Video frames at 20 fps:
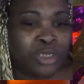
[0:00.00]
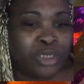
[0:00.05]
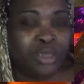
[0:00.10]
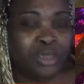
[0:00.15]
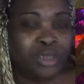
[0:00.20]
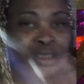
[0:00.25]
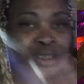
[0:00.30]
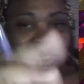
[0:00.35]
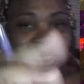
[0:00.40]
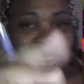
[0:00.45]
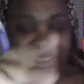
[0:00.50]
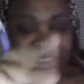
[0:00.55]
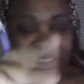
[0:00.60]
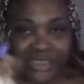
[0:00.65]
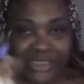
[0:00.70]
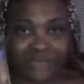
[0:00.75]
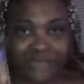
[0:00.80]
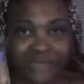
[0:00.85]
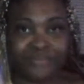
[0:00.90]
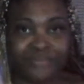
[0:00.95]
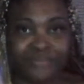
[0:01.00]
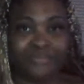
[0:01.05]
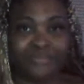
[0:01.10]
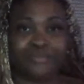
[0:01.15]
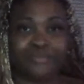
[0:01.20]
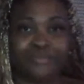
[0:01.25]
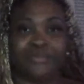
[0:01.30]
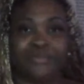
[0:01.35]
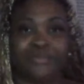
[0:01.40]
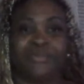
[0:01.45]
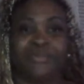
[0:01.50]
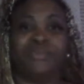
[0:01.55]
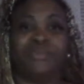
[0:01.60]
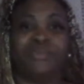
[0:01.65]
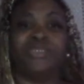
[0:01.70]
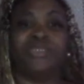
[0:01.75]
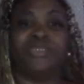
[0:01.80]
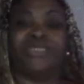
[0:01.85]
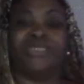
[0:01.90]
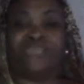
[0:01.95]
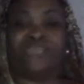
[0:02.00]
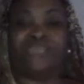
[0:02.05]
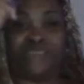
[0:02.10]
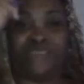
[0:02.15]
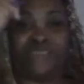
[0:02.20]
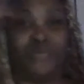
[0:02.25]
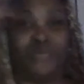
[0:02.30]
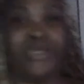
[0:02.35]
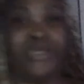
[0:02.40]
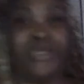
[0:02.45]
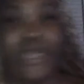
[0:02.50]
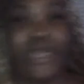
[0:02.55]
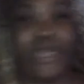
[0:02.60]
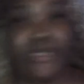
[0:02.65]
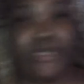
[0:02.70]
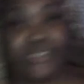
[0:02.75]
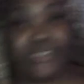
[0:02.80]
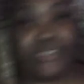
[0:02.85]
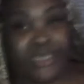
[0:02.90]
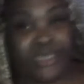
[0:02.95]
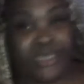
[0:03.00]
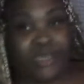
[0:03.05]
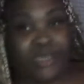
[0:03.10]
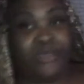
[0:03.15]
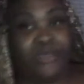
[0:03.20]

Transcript: Listen. Let's listen to what Cal said.